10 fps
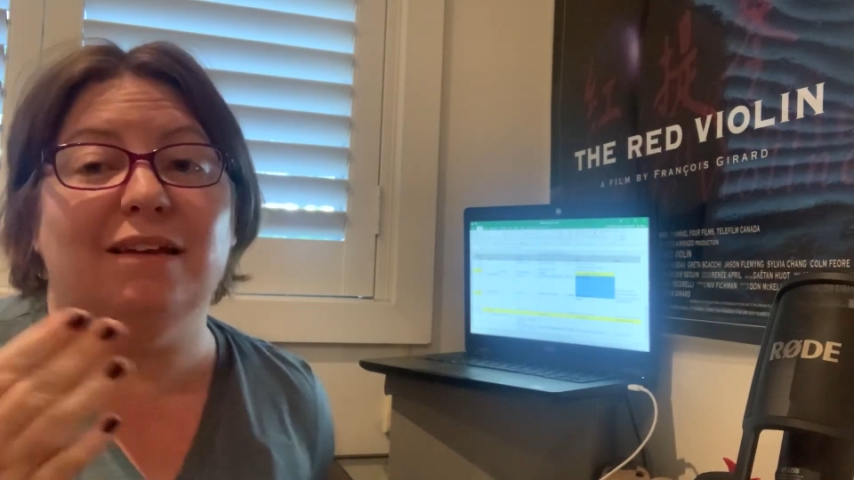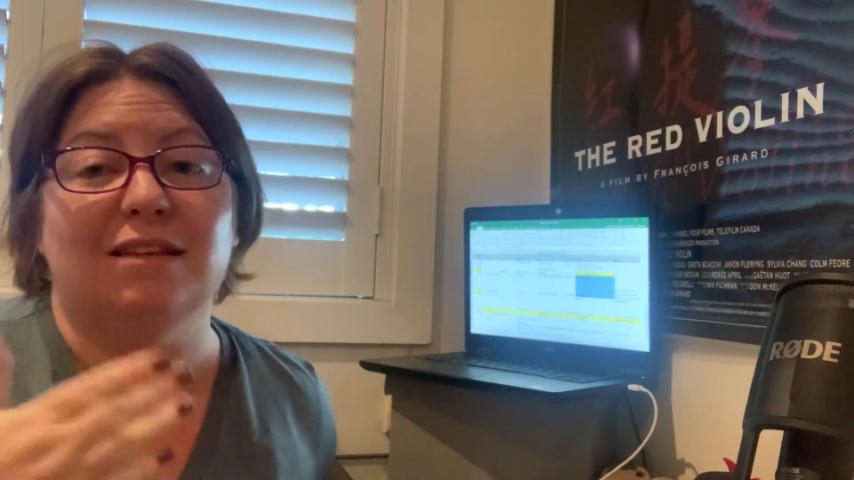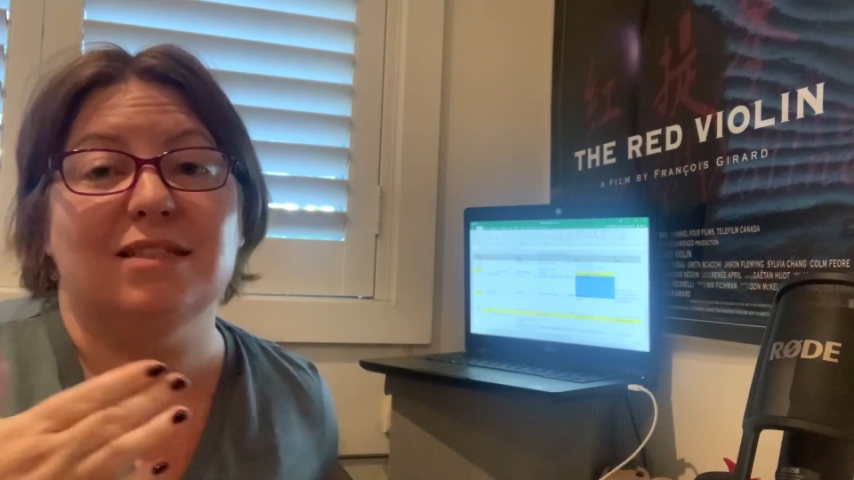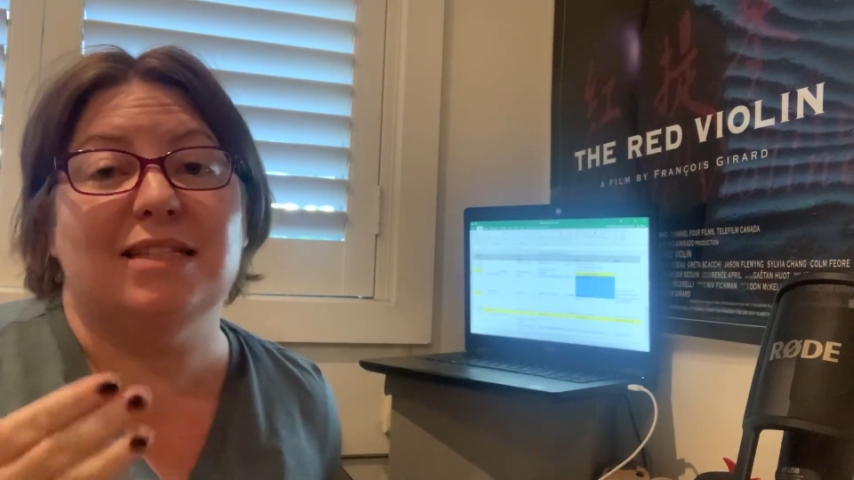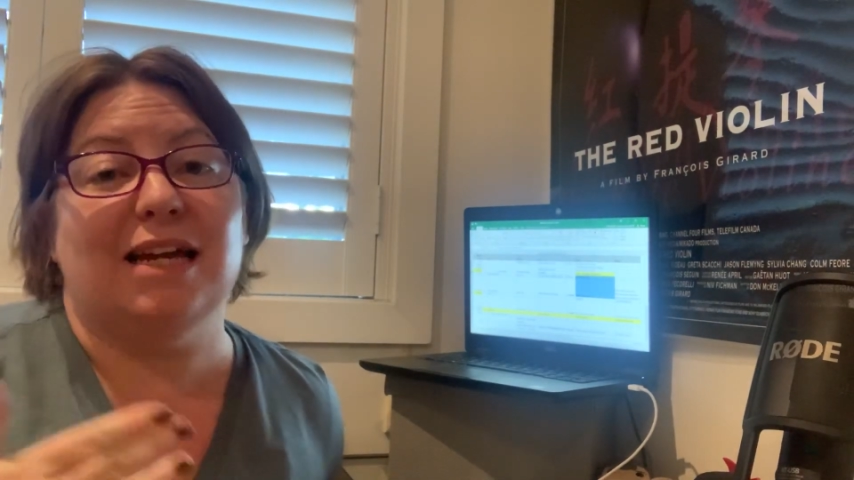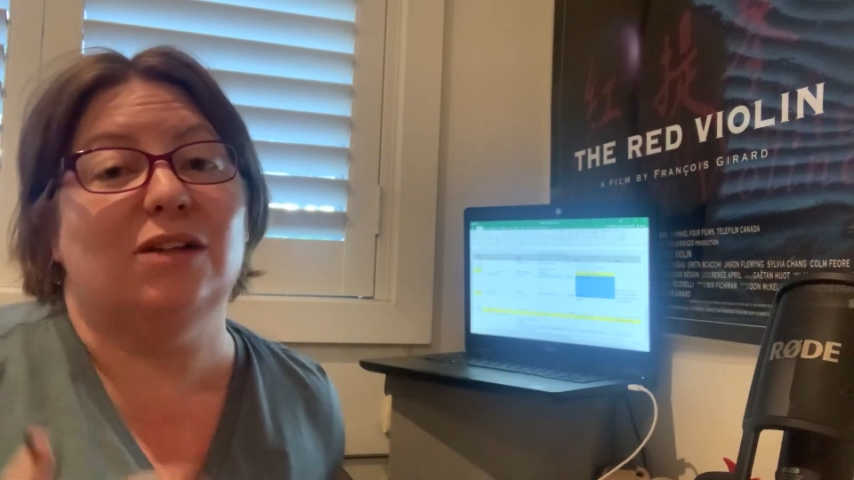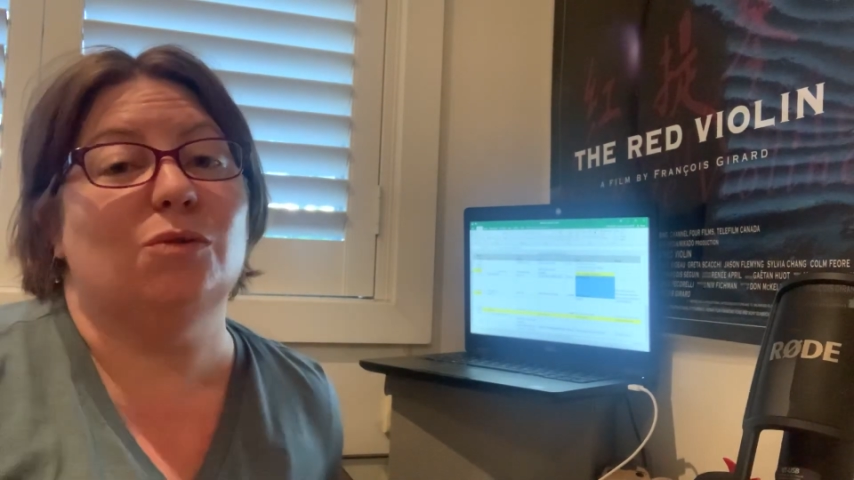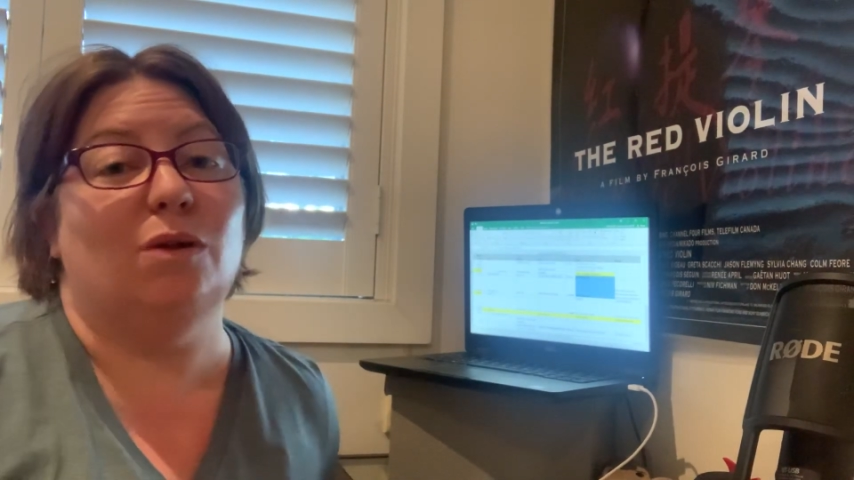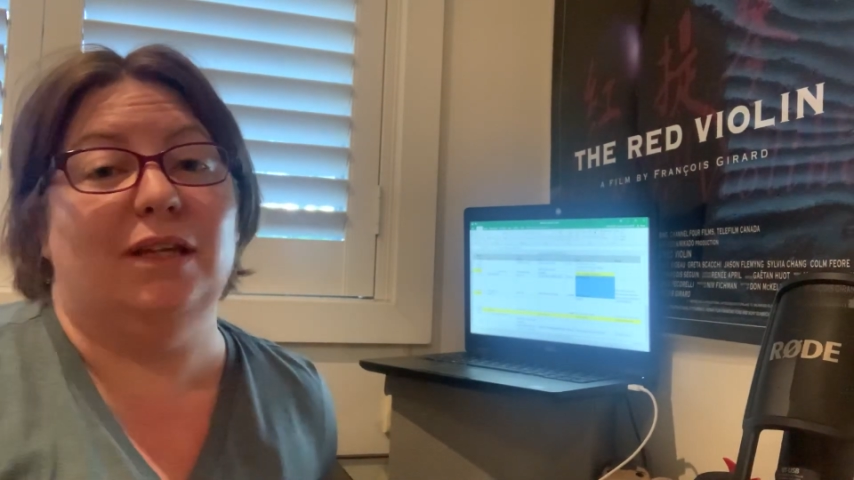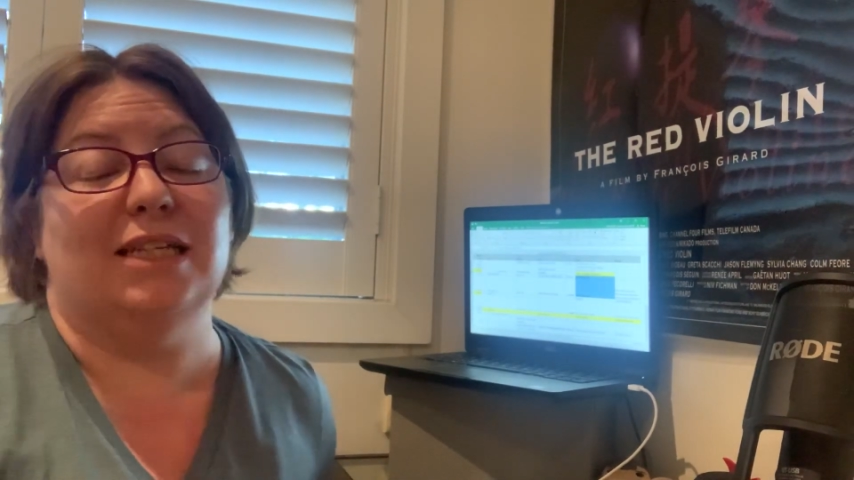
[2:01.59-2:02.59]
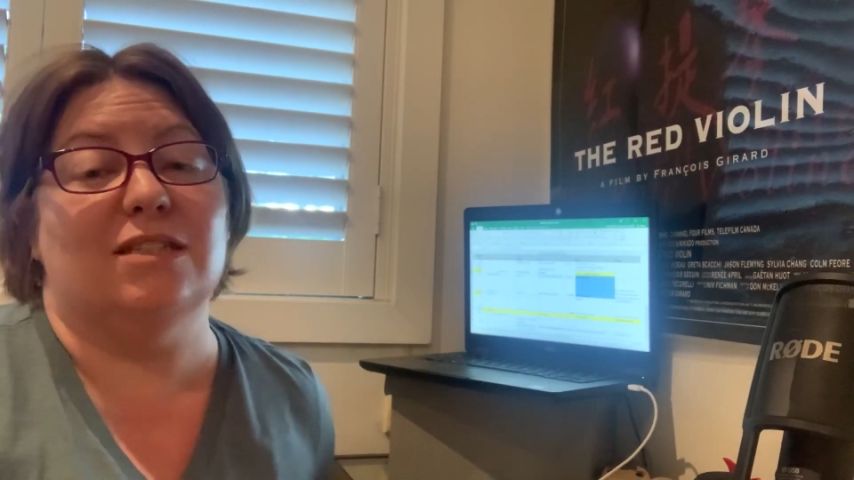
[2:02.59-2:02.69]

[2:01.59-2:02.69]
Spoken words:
the sound quality is